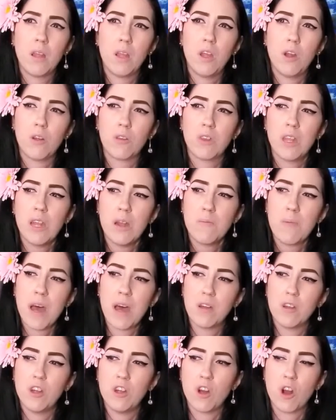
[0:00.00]
Think
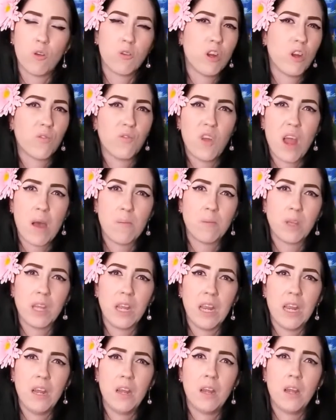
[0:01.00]
about, your
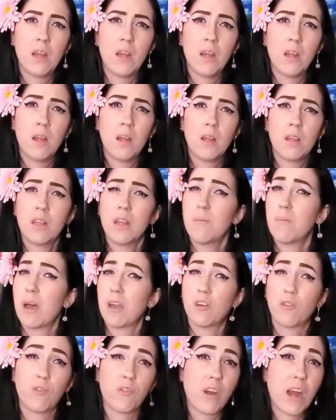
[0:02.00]
family. Think
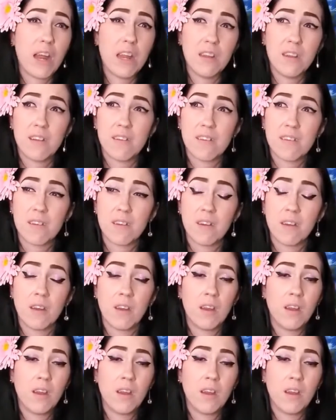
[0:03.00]
about your friends.